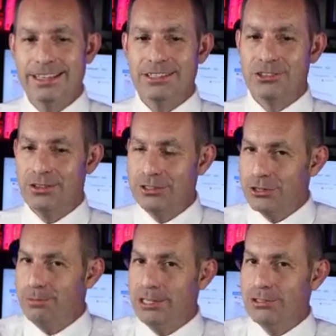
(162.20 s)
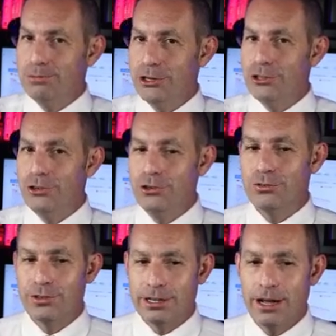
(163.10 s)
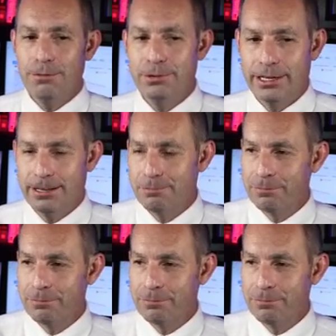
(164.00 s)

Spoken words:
So this could be some good news for the company.